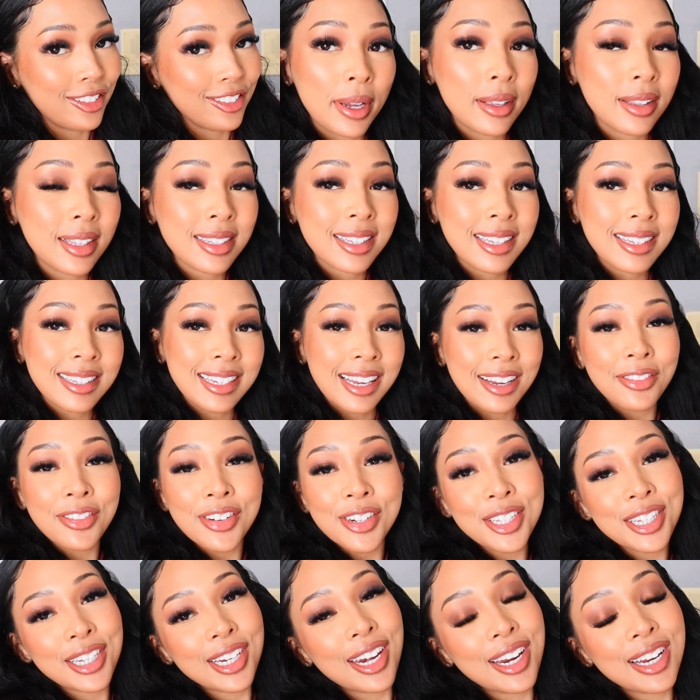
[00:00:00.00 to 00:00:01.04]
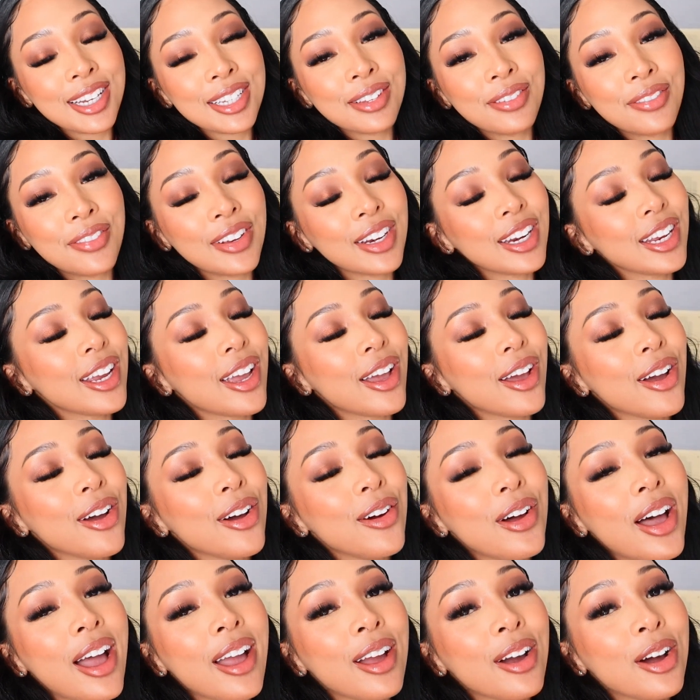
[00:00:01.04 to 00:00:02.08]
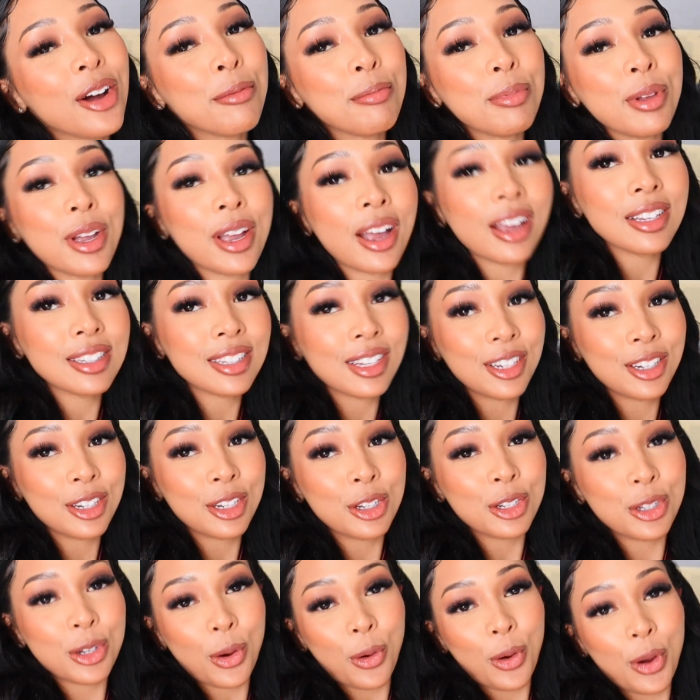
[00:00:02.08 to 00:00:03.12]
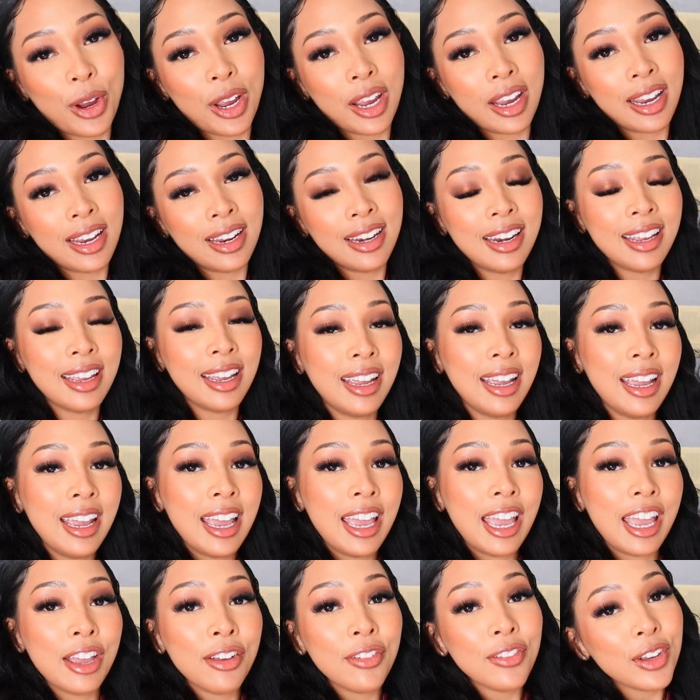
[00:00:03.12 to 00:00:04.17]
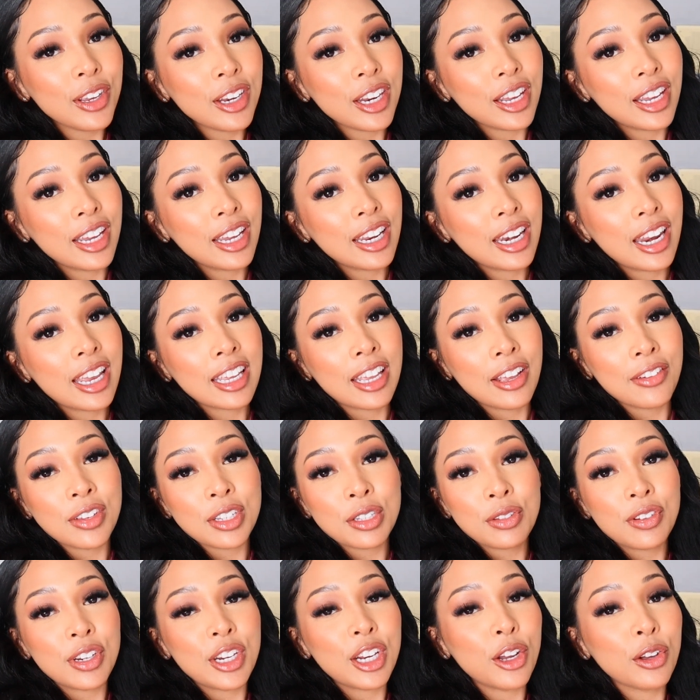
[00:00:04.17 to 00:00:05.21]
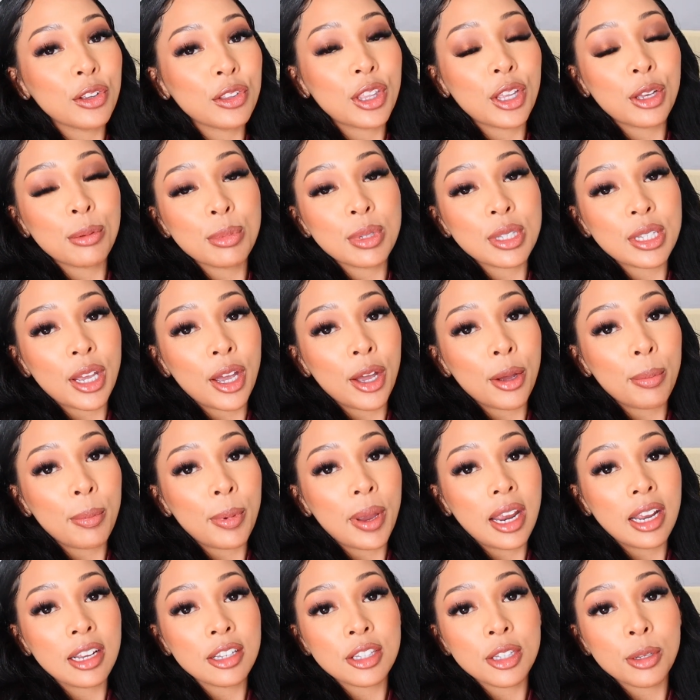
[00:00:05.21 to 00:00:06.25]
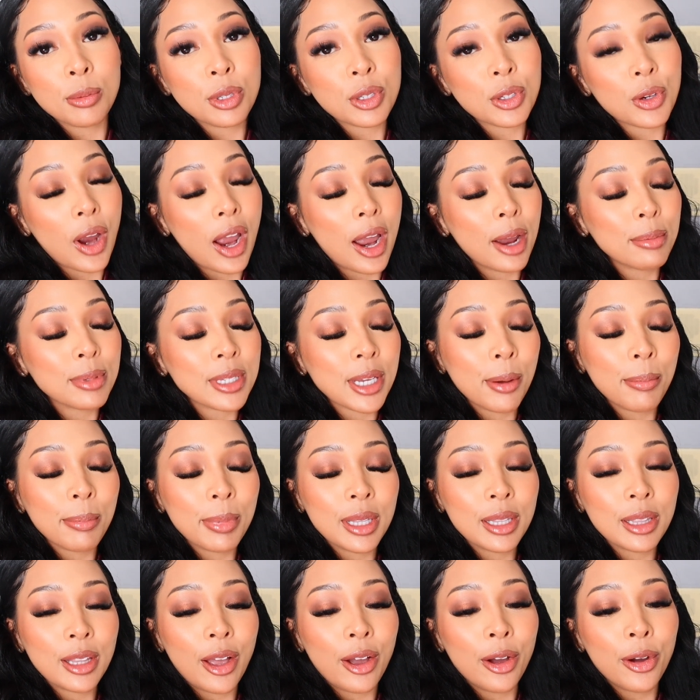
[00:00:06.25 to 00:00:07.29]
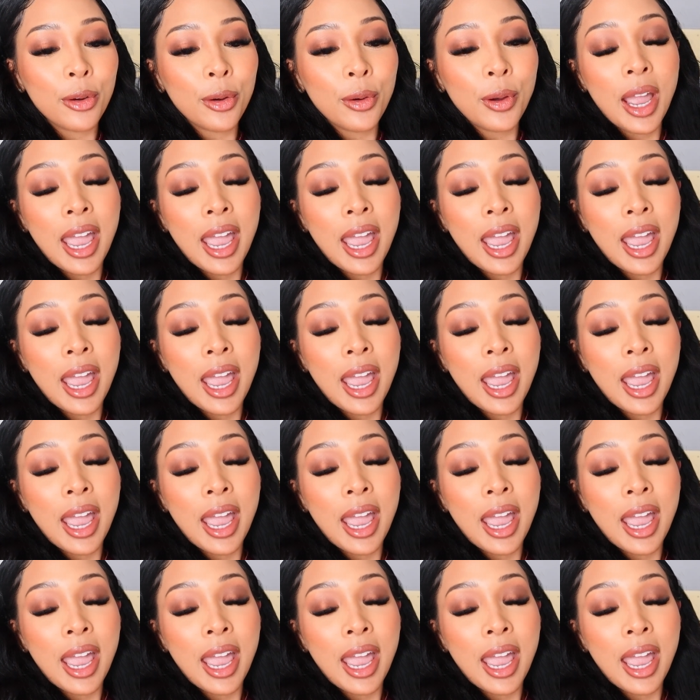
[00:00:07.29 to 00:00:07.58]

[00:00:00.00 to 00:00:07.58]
But this is it for today's video. I hope you guys enjoyed. If you did, give this video a thumbs up and subscribe down below.